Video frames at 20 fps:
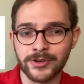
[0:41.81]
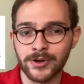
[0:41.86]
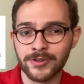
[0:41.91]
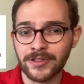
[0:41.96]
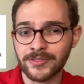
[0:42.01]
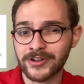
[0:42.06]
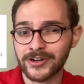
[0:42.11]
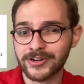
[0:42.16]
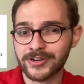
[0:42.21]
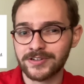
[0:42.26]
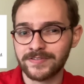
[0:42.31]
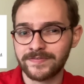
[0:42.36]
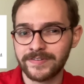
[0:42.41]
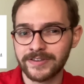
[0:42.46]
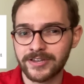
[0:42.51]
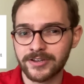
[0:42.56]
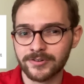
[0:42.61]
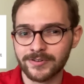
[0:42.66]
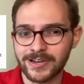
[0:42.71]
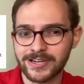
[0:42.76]
know that there are
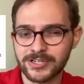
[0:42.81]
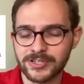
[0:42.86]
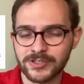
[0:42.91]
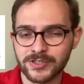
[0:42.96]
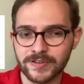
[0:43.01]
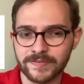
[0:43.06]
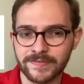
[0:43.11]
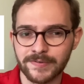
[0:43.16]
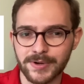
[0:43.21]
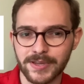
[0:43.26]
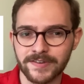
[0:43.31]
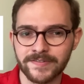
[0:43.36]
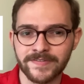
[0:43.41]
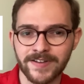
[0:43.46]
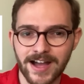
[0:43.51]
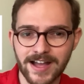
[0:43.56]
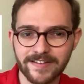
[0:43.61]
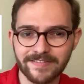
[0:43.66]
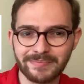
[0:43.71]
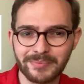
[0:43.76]
configurations of
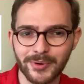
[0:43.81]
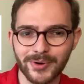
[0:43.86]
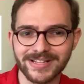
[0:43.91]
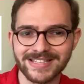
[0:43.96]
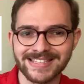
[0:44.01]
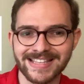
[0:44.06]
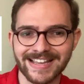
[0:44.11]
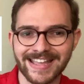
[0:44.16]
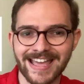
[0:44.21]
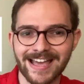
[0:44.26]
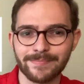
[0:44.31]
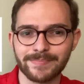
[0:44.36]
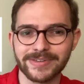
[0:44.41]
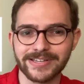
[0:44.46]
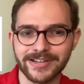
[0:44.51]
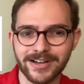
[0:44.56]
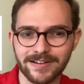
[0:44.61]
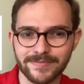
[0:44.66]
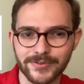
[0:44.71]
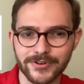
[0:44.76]
45 points that can't
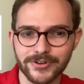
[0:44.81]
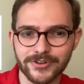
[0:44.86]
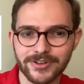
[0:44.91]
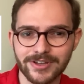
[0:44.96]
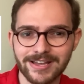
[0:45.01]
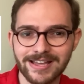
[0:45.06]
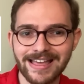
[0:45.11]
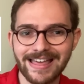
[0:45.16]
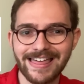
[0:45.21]
be covered.